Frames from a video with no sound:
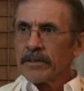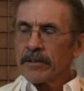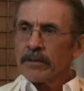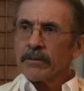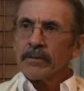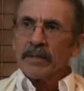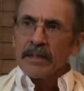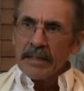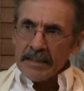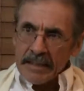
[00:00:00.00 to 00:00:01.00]
So,
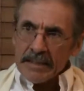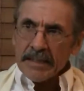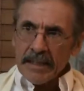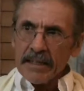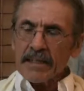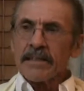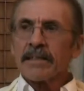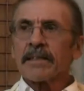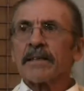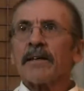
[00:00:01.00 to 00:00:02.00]
in this
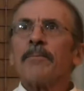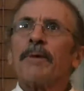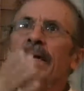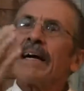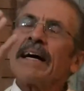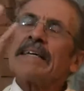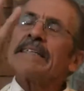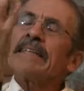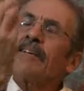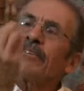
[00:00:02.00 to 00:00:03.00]
case,
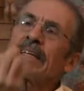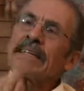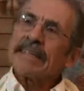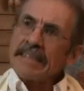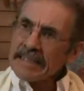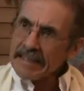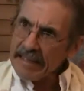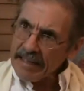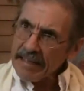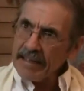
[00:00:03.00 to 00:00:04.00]
because there's a
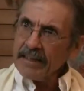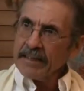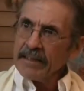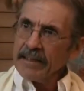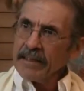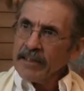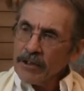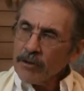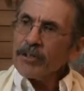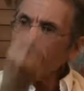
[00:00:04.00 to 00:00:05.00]
listening,
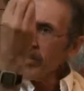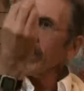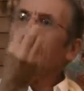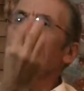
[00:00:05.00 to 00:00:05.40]
Krishna